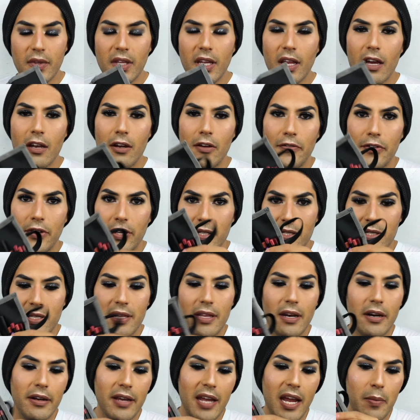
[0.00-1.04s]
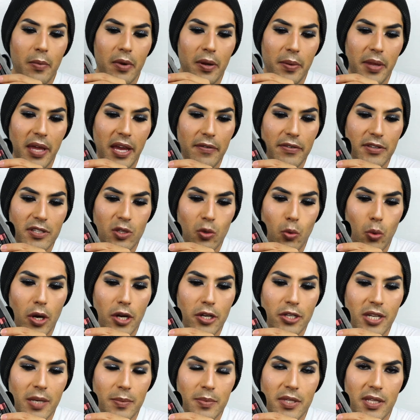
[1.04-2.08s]
I don't know if you can see that on camera, but they have a
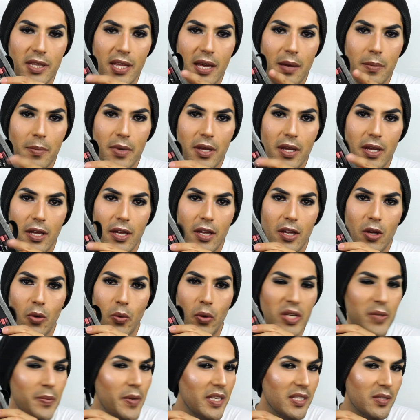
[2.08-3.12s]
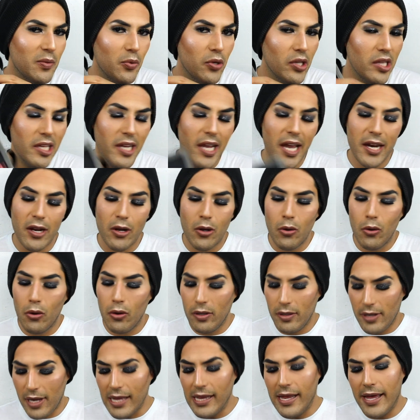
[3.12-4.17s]
square shape to them, which makes them really kind of
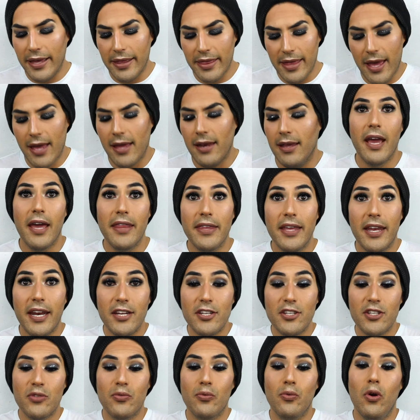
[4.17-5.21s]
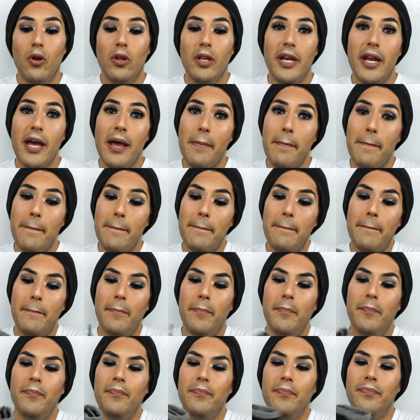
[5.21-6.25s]
cool, I like that. And then I just roll it up,
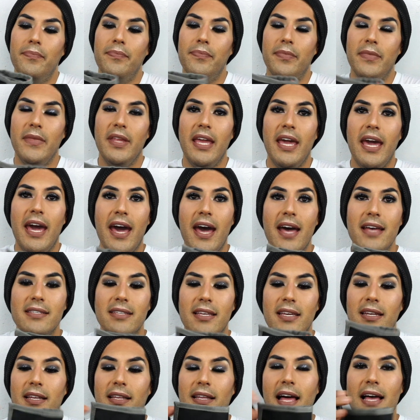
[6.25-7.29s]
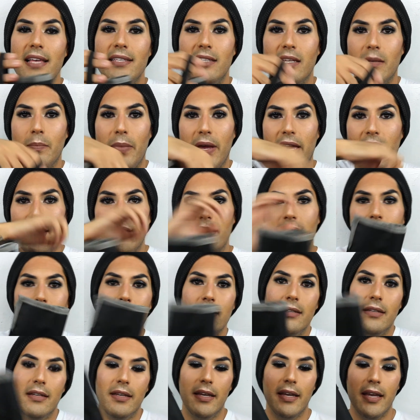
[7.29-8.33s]
has an elastic band,
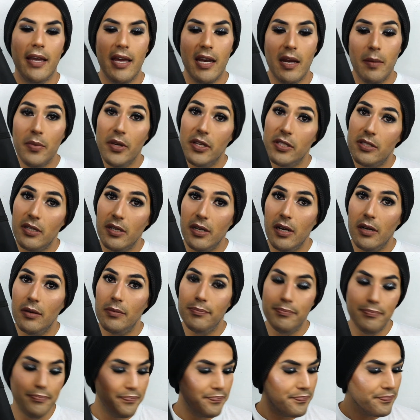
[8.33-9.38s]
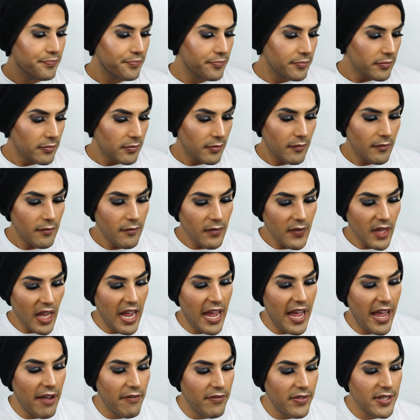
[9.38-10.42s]
and I'm good to go.
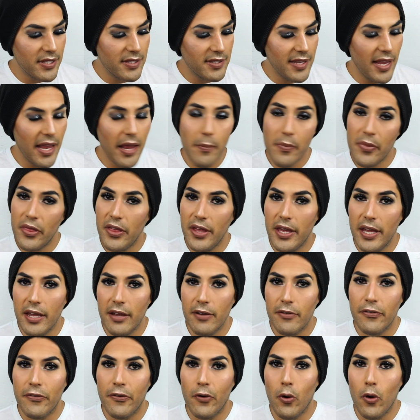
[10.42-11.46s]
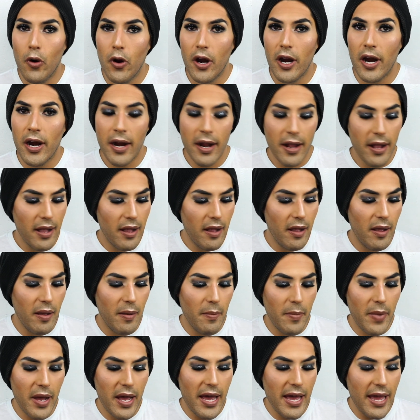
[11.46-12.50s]
I have the same thing for
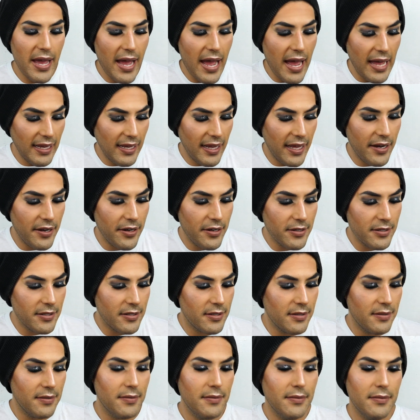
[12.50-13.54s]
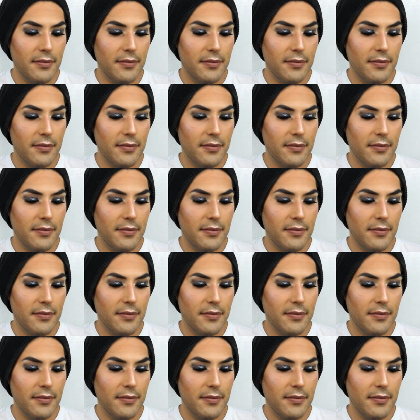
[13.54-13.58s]
my eyeliners.